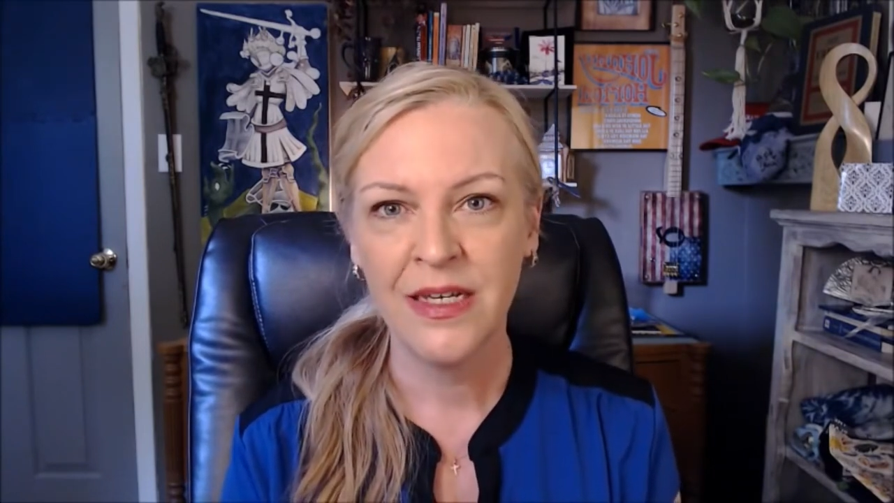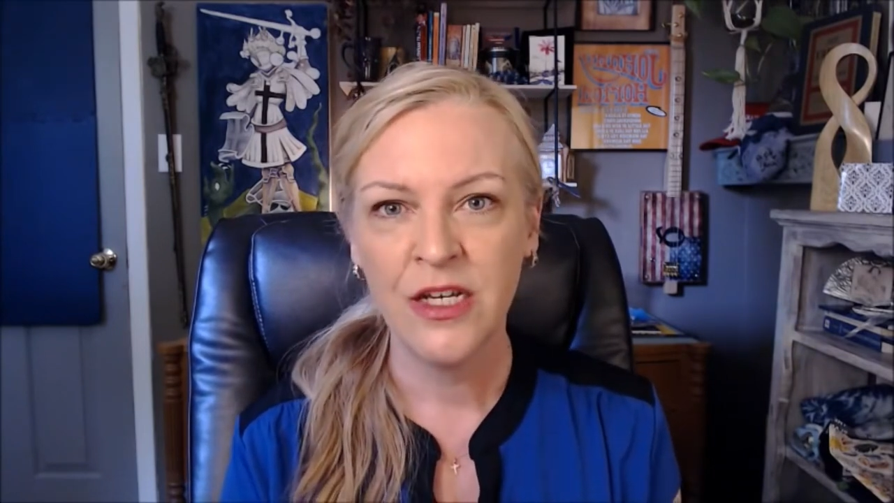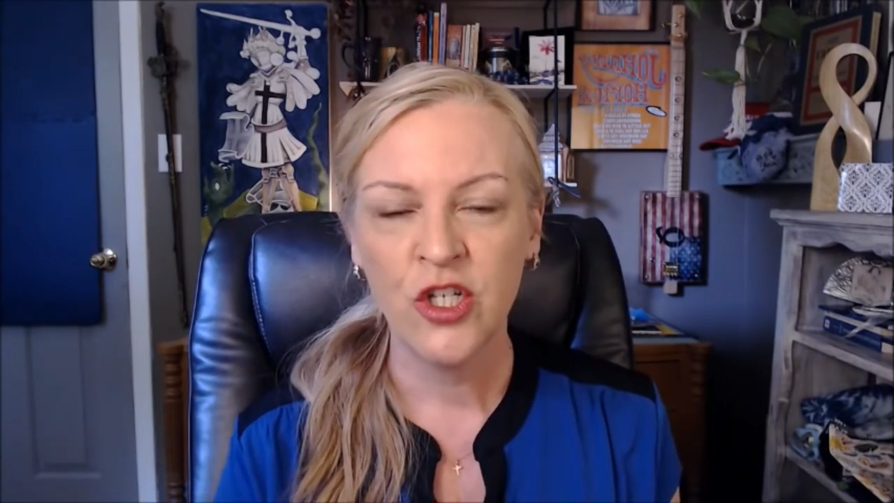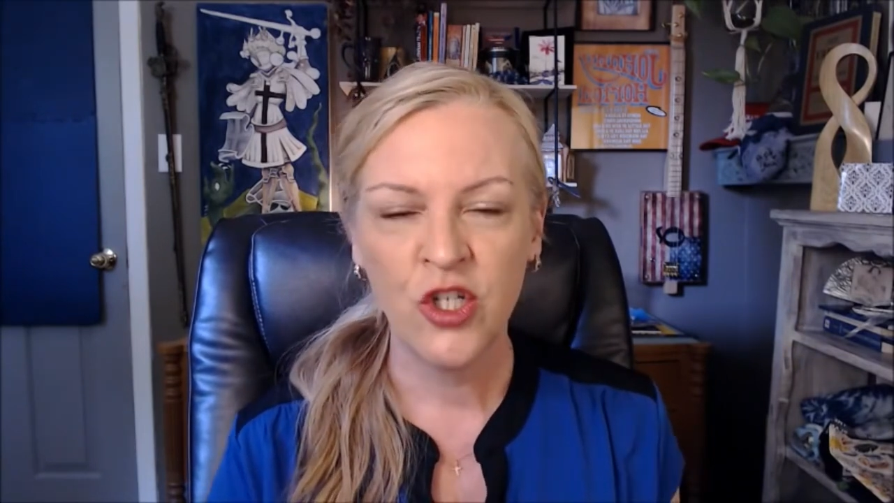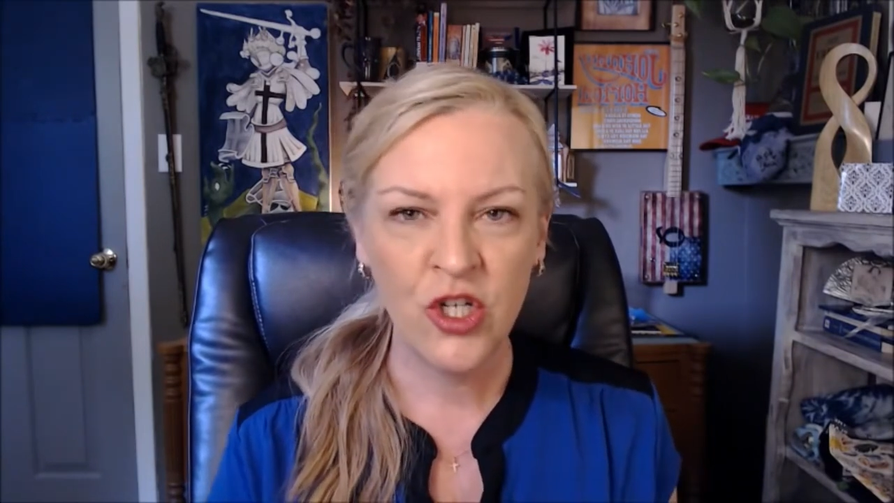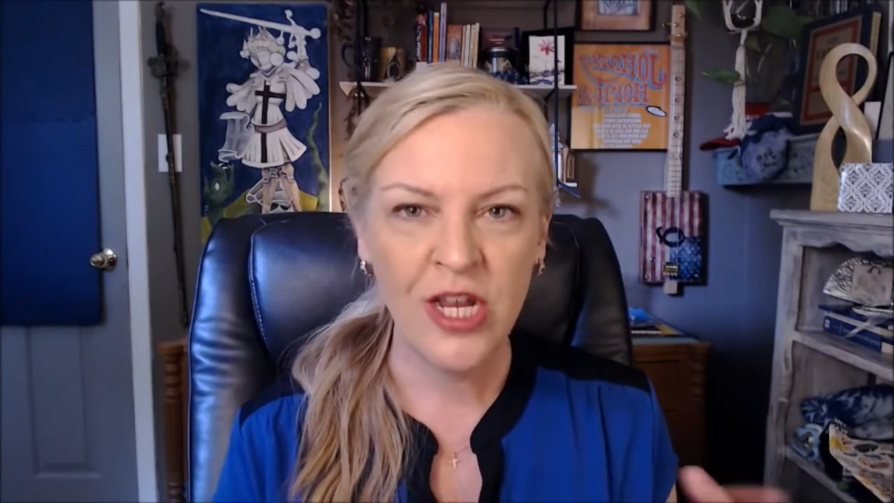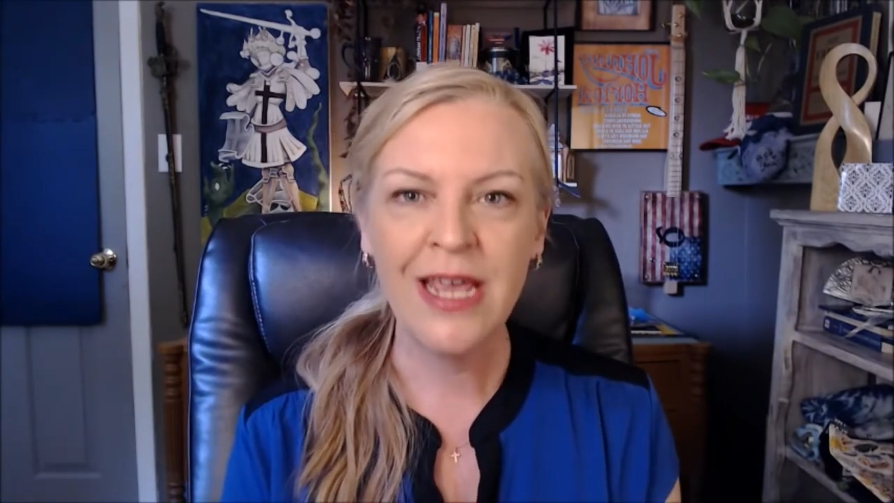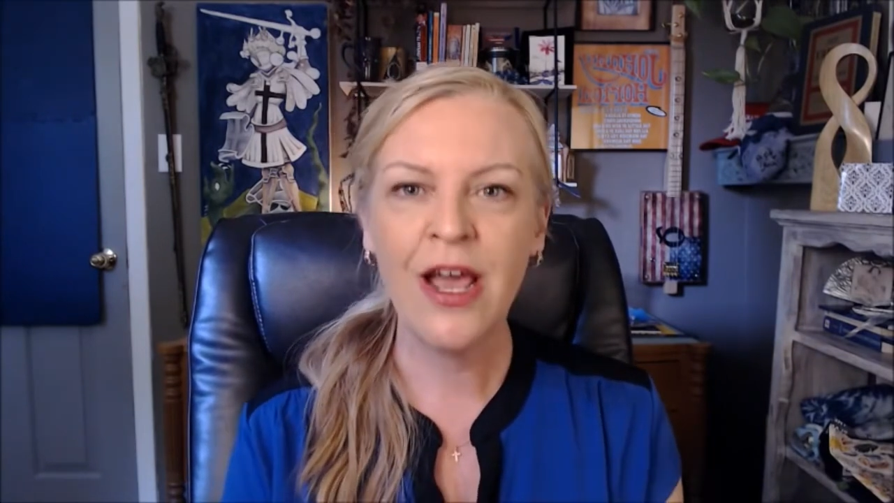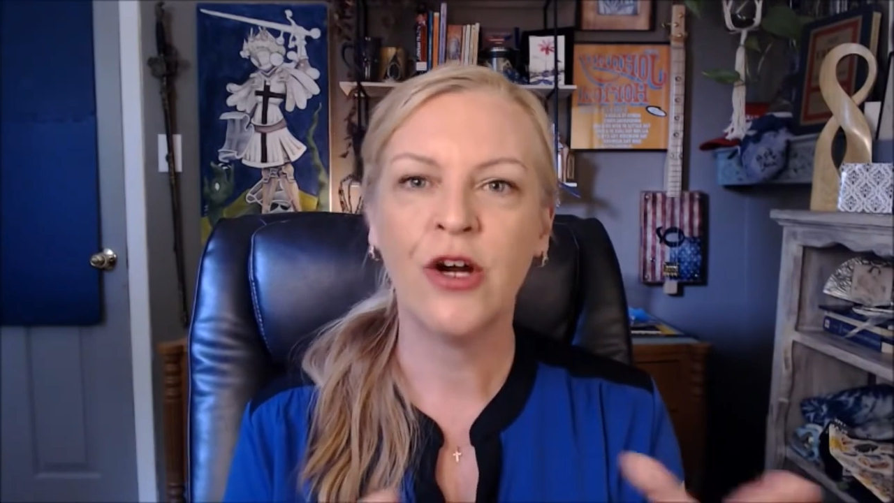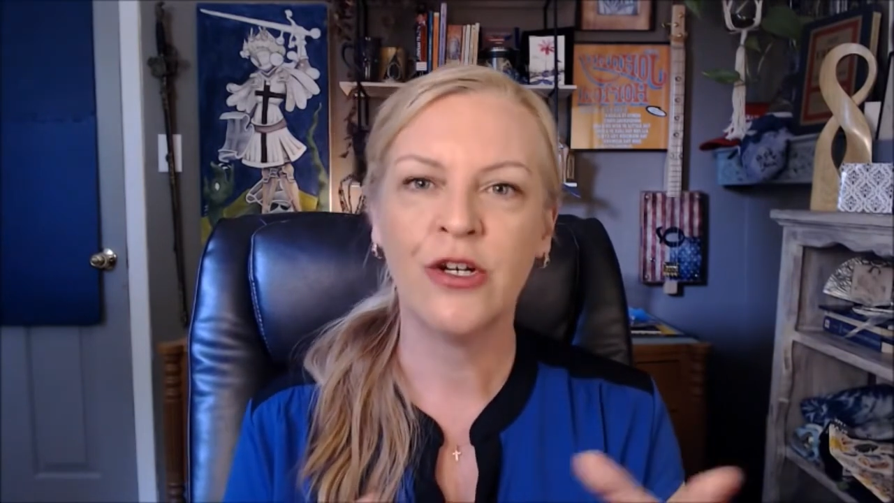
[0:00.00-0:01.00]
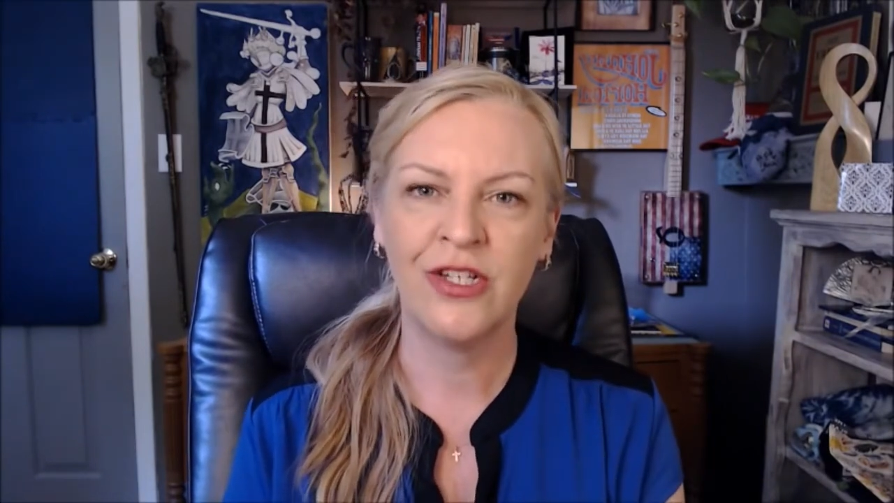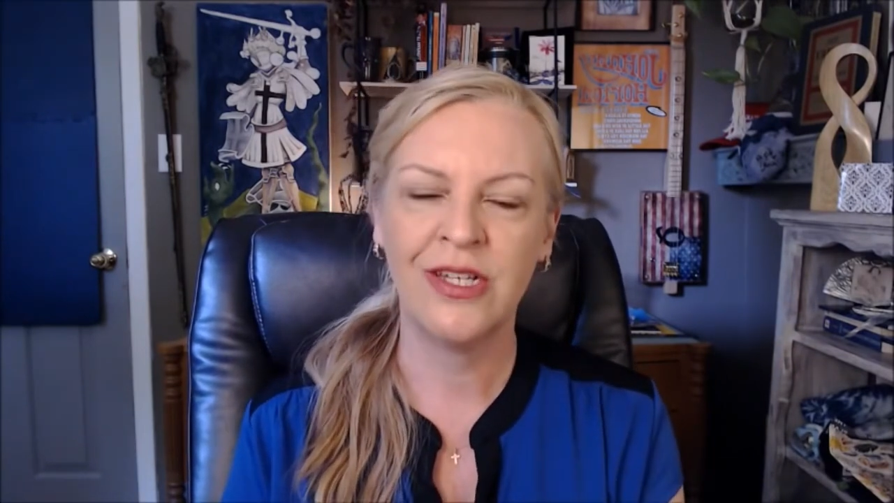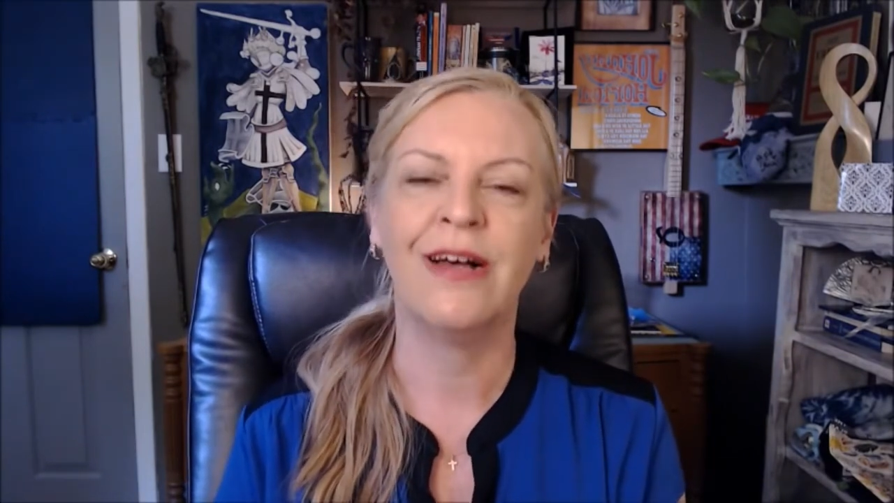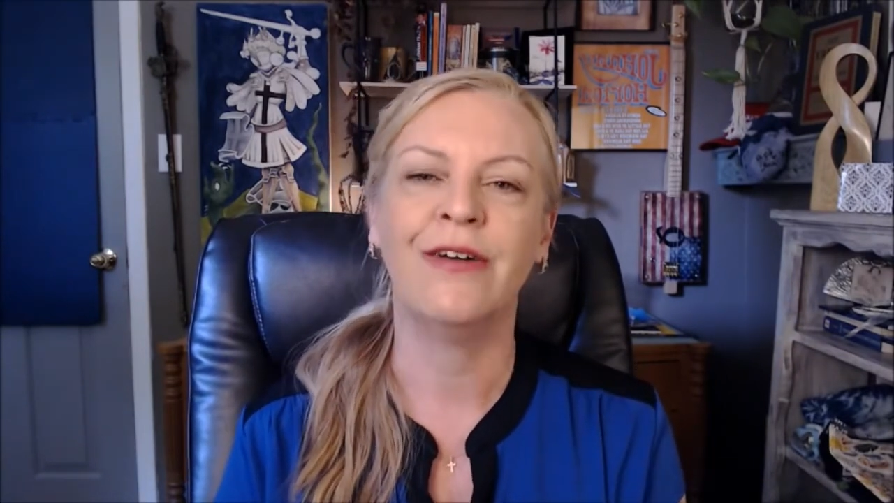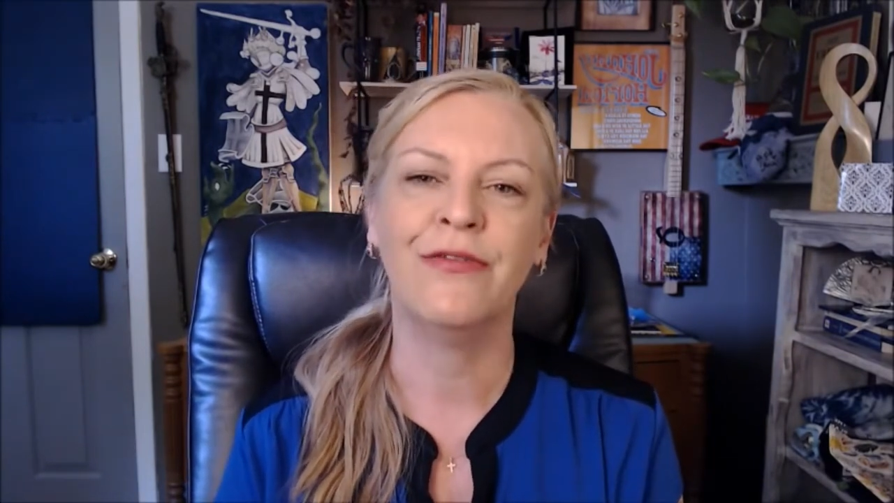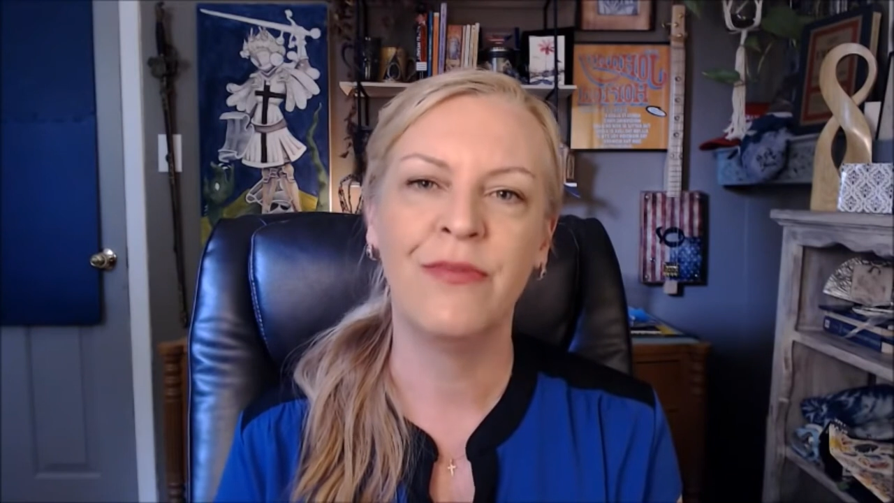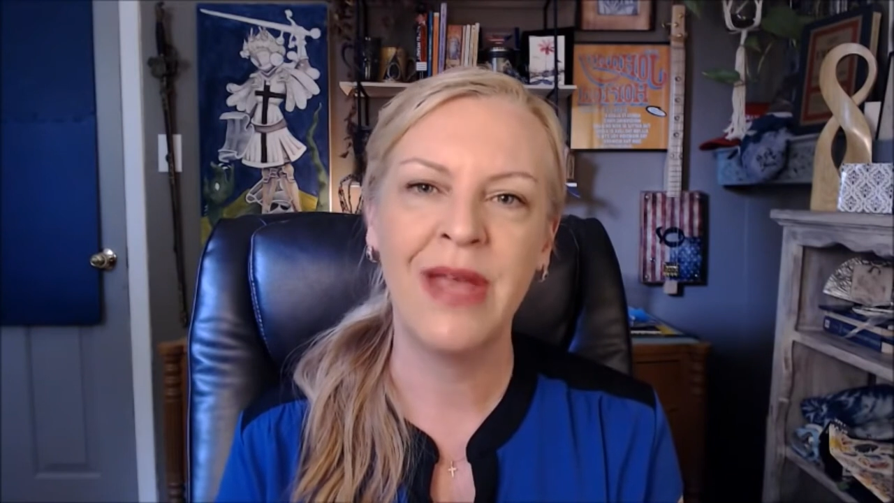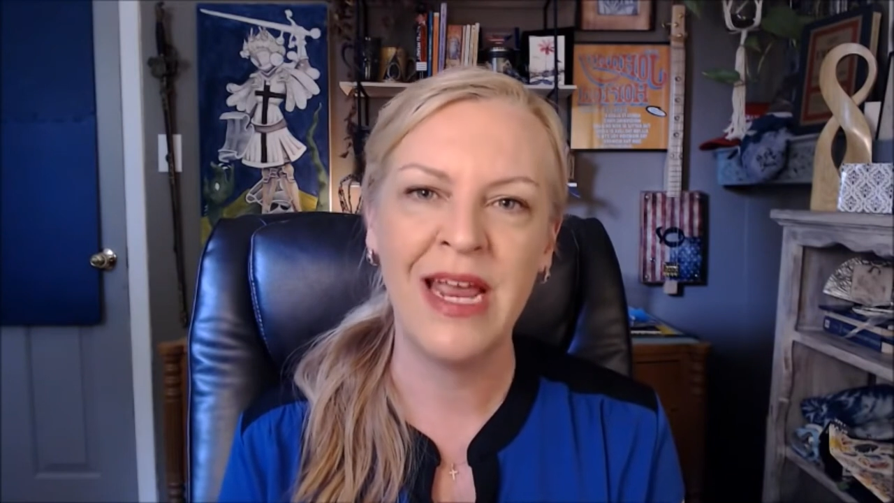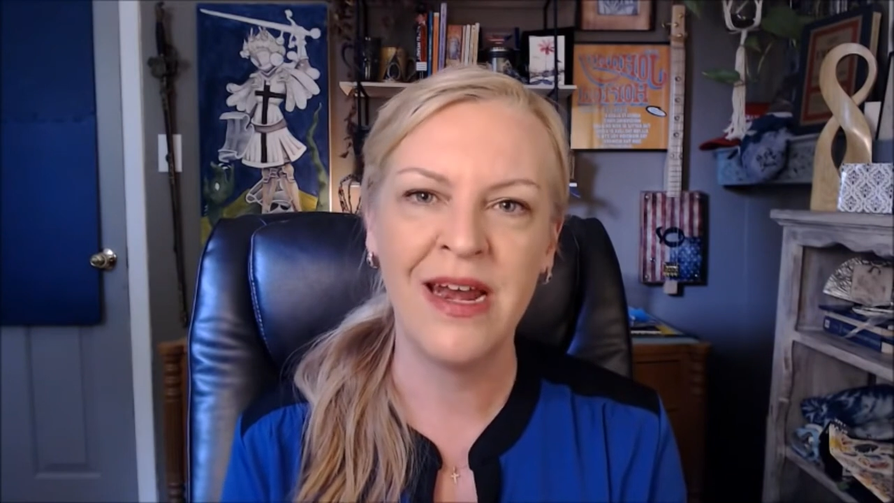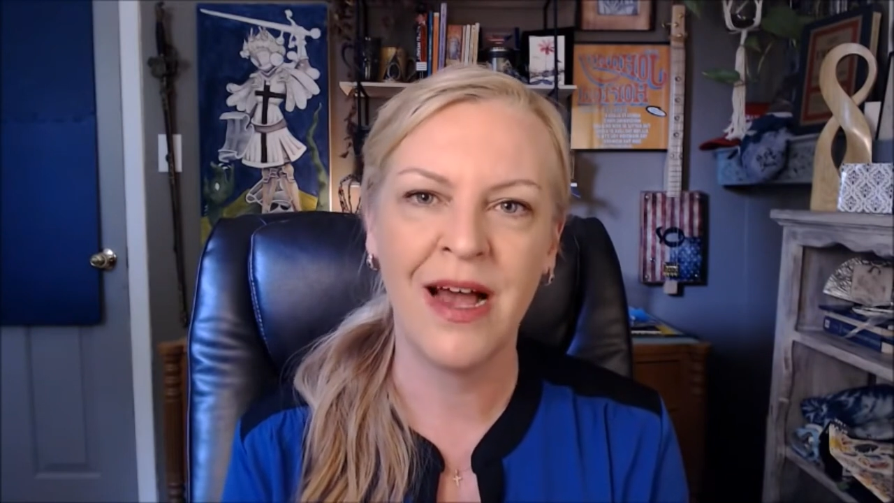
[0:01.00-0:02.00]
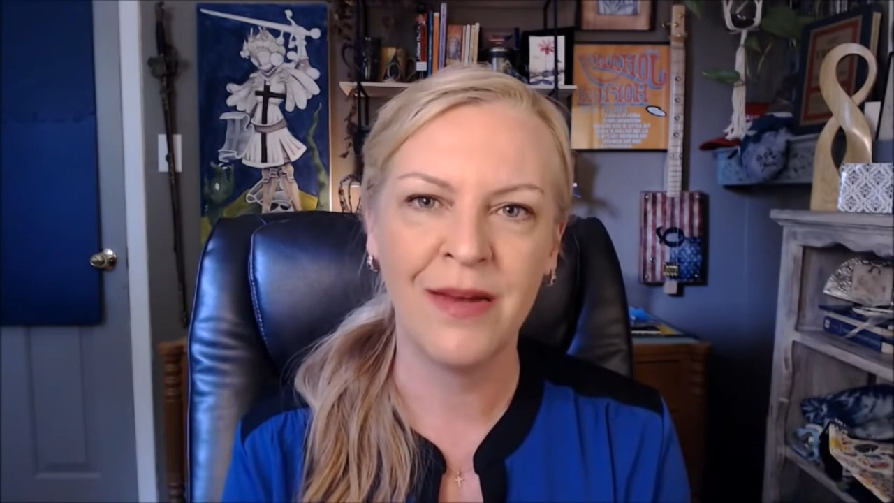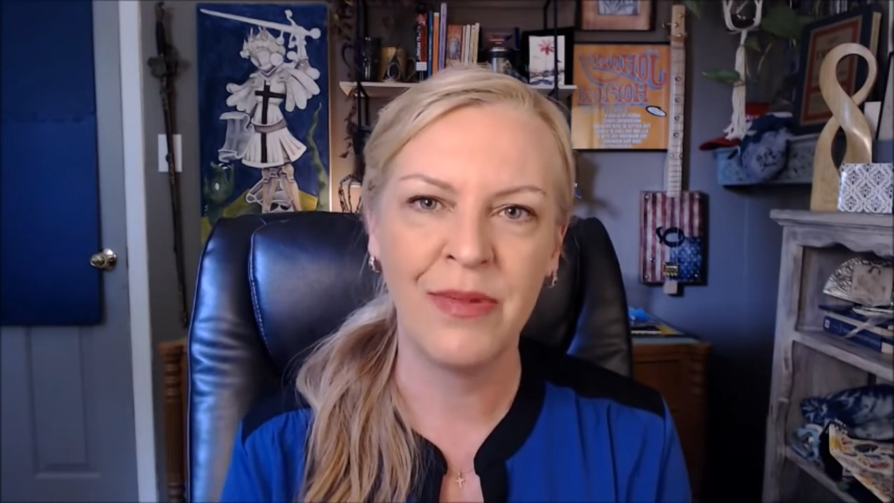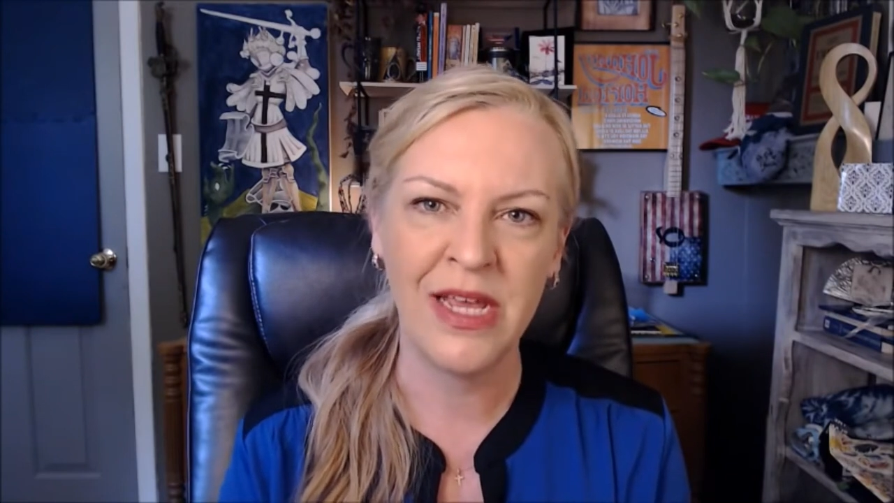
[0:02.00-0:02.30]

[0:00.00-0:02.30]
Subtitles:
She herself may not be